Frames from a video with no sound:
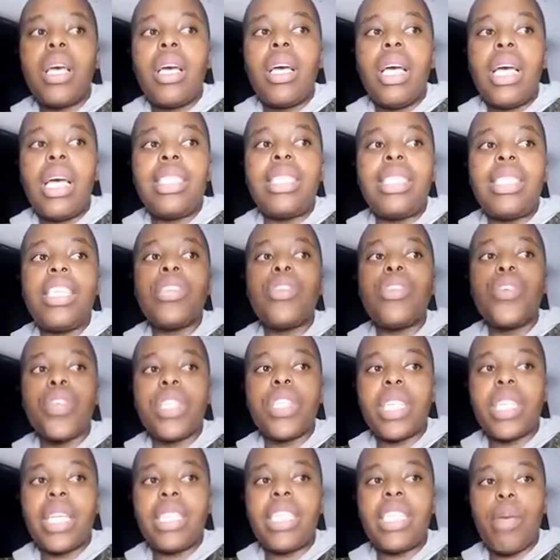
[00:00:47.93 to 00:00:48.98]

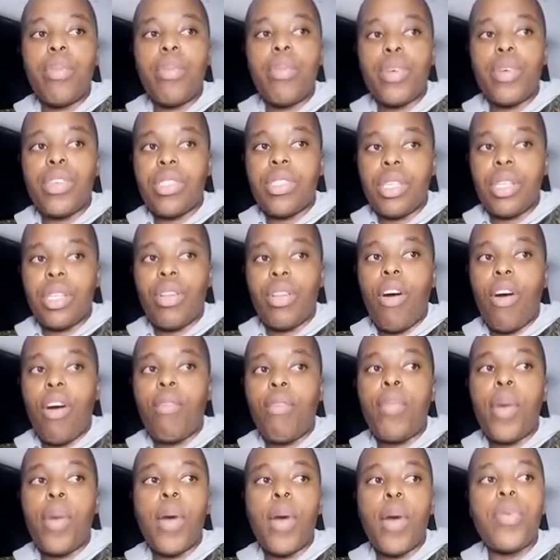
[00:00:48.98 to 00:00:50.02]
institution chairperson
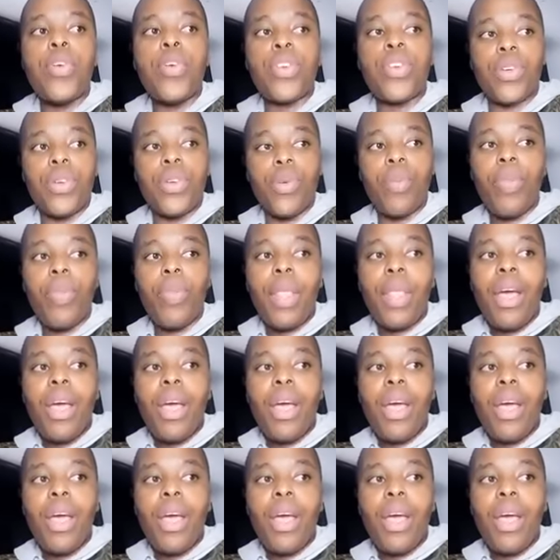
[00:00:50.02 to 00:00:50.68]
of Pop Crew,